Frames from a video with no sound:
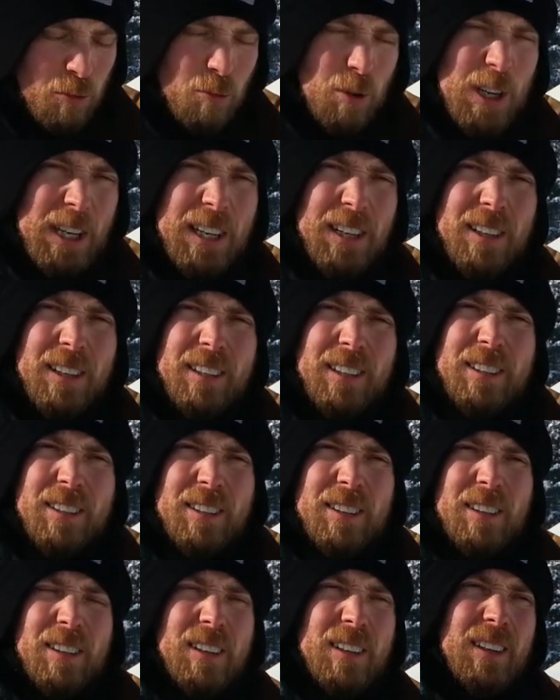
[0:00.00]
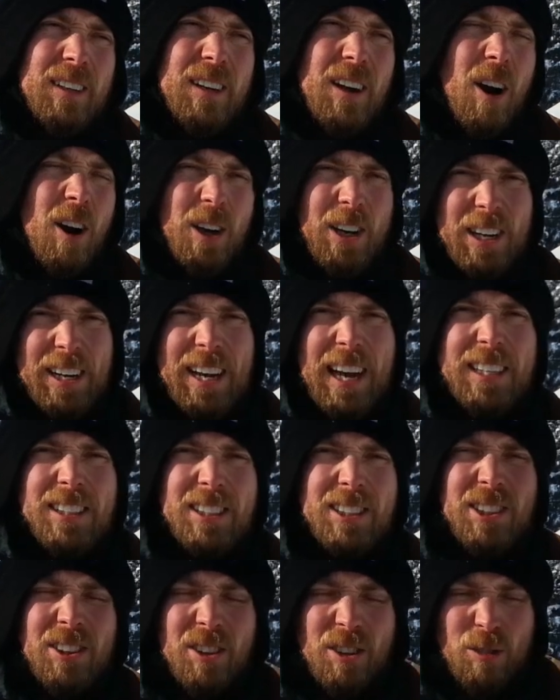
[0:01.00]
we are
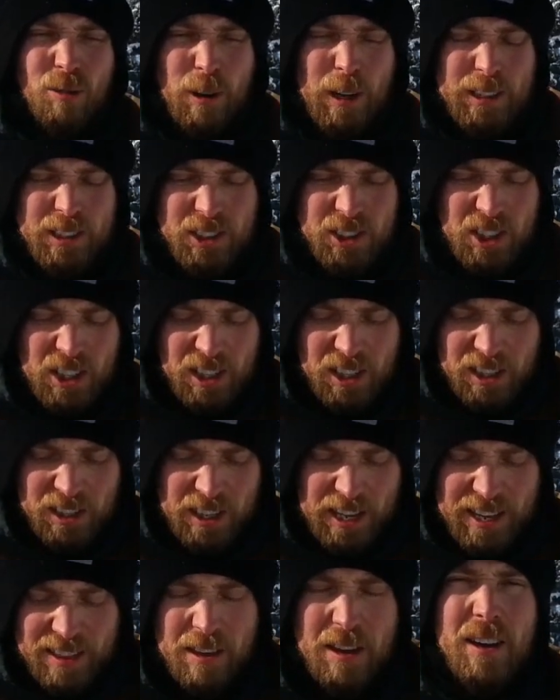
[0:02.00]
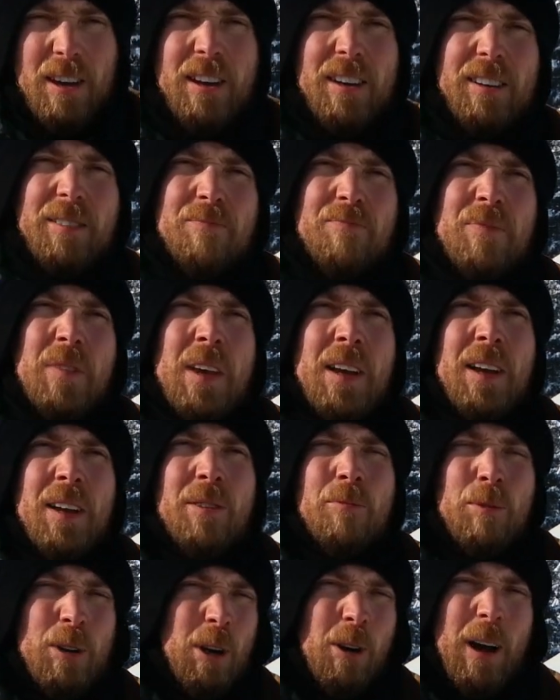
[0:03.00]
connected to the grid still, and the
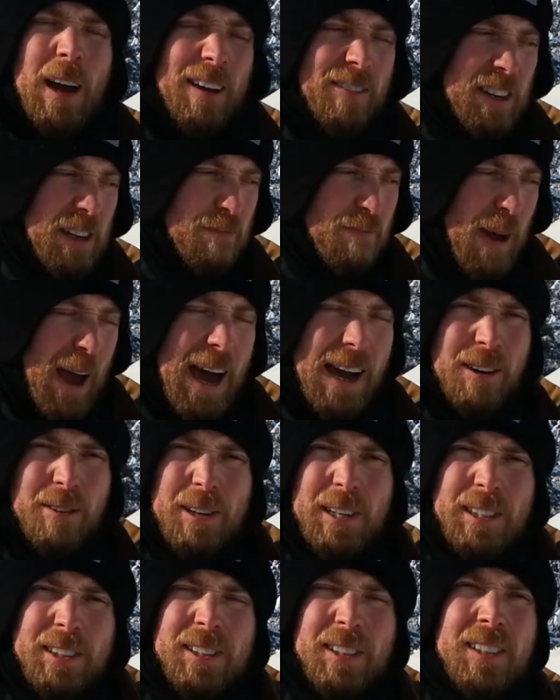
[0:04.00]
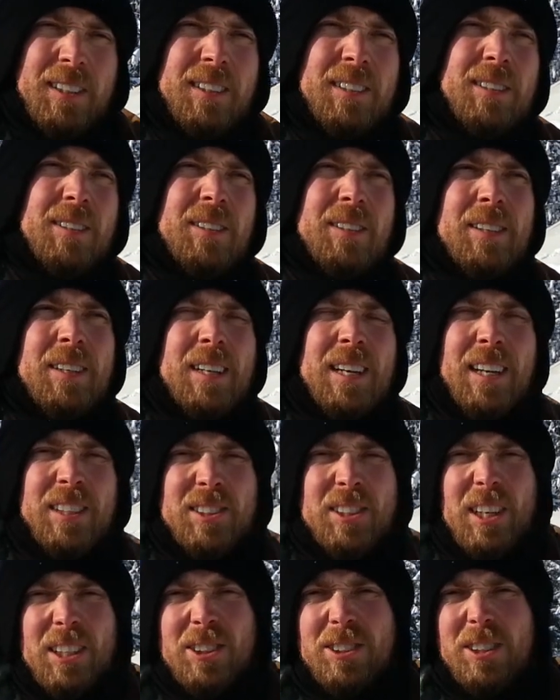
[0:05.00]
we don't have any batteries.
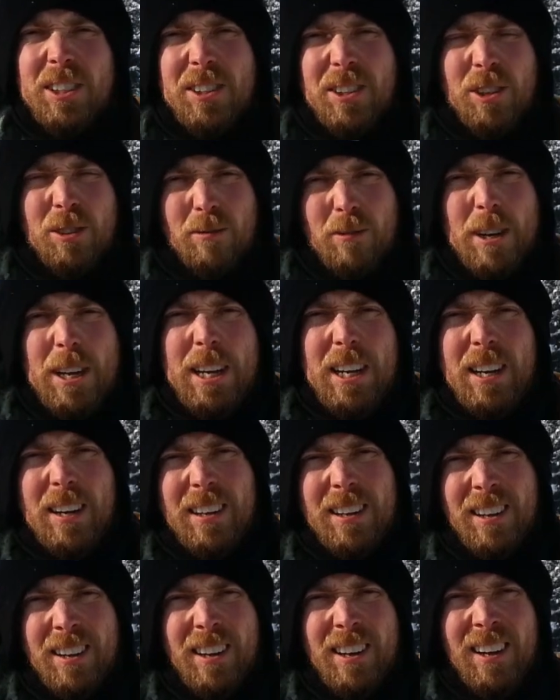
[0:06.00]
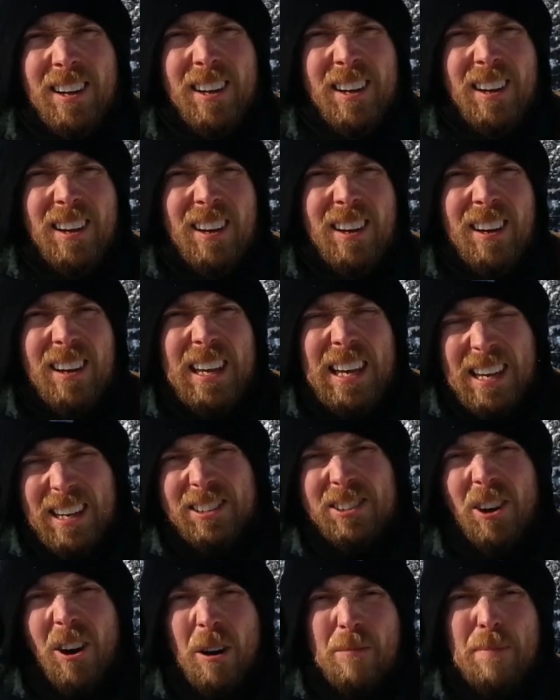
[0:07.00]
Essentially, the grid
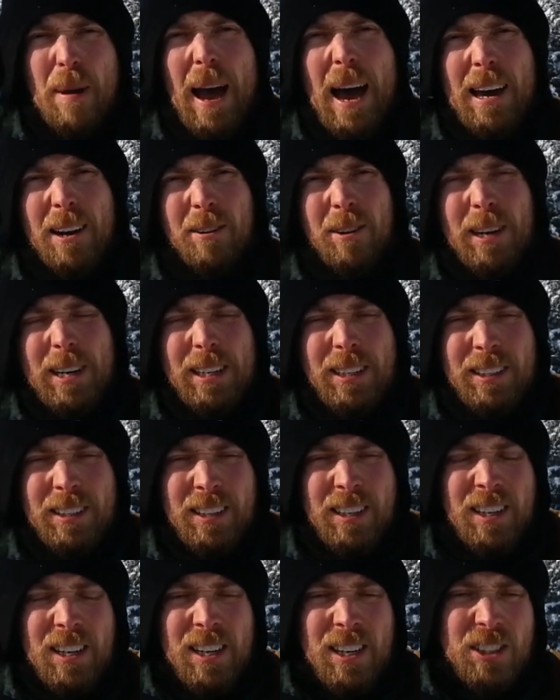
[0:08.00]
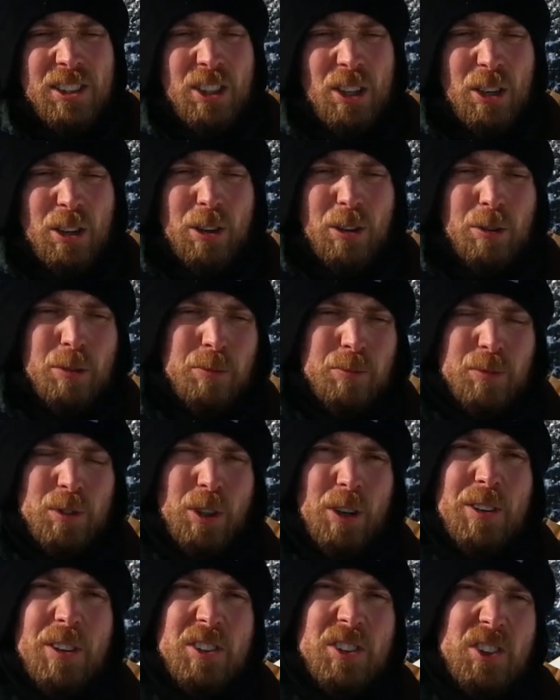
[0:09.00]
is our battery. So
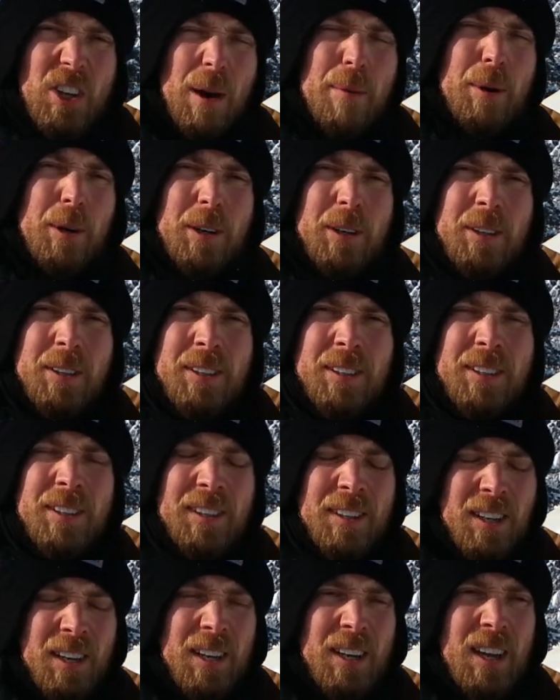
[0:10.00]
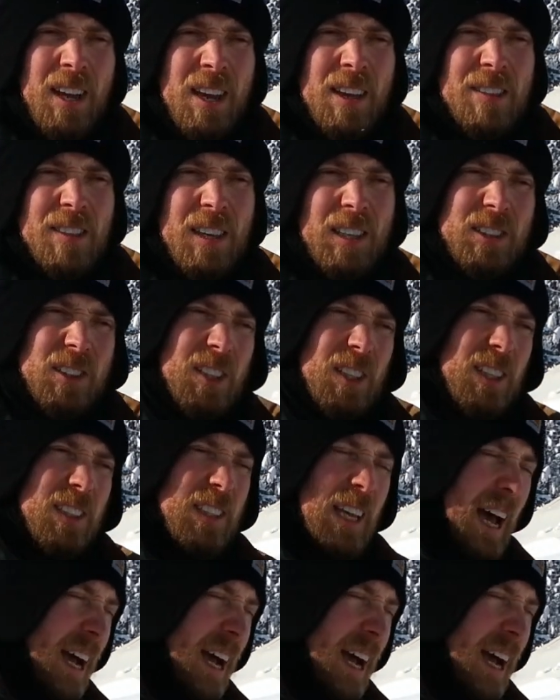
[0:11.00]
during the summer, this is